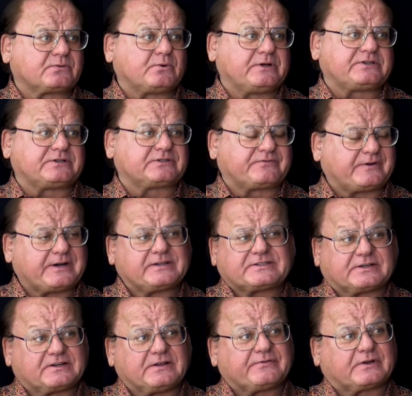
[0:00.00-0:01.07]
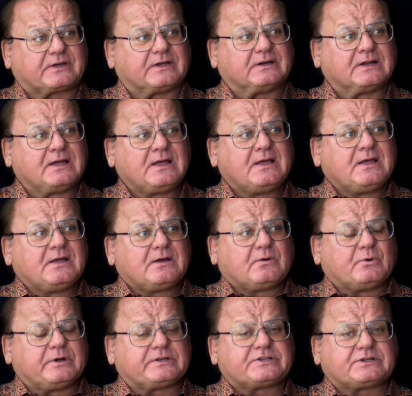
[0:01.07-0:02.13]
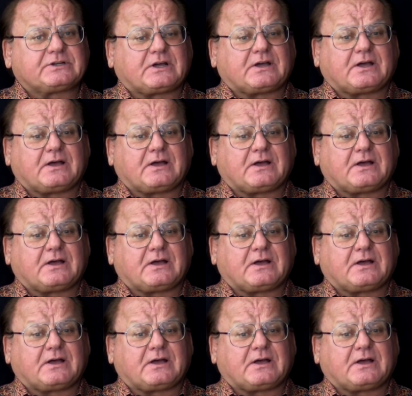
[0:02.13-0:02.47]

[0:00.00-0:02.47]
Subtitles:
which is very significant, which